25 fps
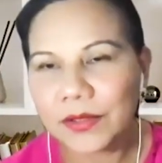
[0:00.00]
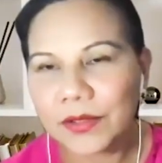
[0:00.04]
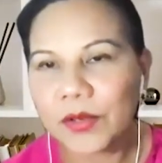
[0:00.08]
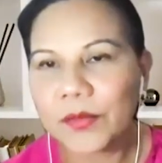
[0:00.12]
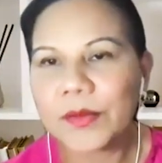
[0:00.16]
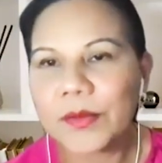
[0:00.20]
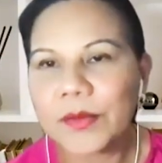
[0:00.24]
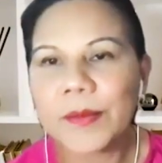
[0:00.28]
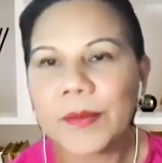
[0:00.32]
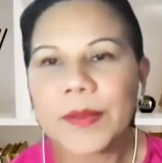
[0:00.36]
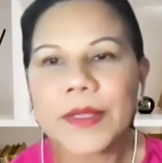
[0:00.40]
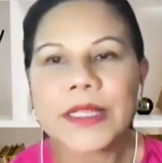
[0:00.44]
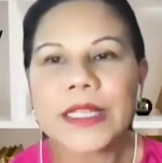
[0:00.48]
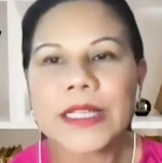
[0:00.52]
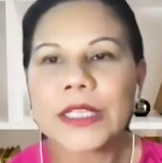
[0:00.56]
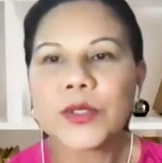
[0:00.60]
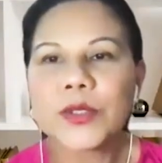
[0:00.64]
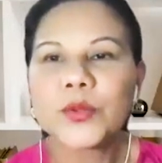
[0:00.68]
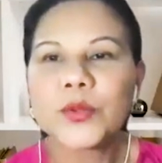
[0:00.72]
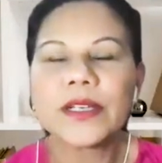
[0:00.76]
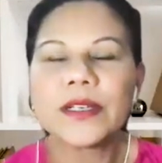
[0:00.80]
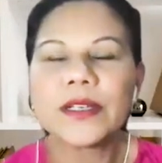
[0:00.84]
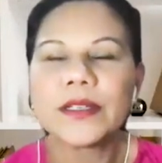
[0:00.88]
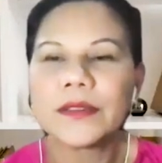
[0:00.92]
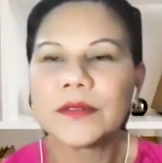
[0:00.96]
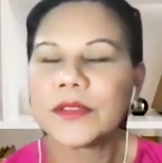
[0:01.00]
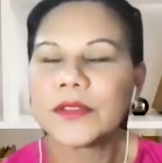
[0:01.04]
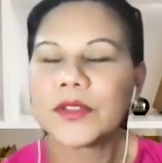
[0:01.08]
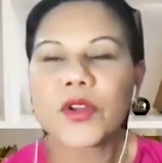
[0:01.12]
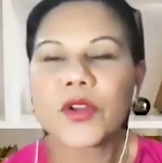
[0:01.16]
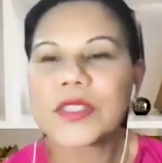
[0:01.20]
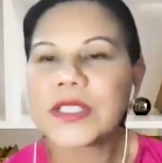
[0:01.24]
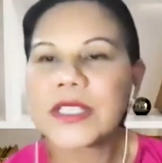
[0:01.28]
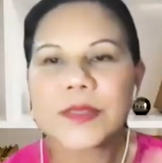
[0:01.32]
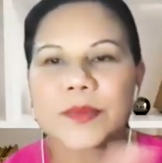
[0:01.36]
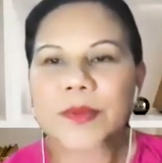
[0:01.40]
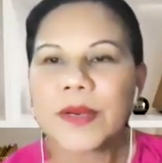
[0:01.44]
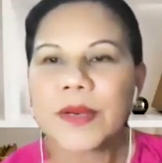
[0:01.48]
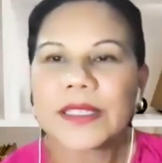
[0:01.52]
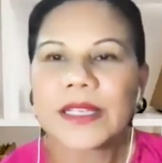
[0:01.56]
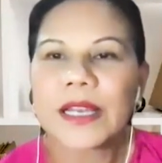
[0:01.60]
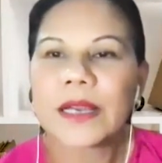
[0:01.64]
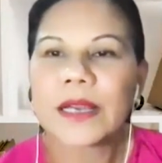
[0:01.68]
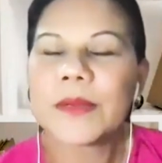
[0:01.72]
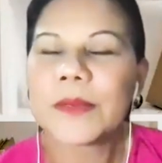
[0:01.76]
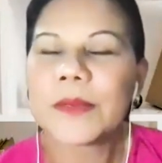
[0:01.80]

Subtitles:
or maybe they do not just BRCA,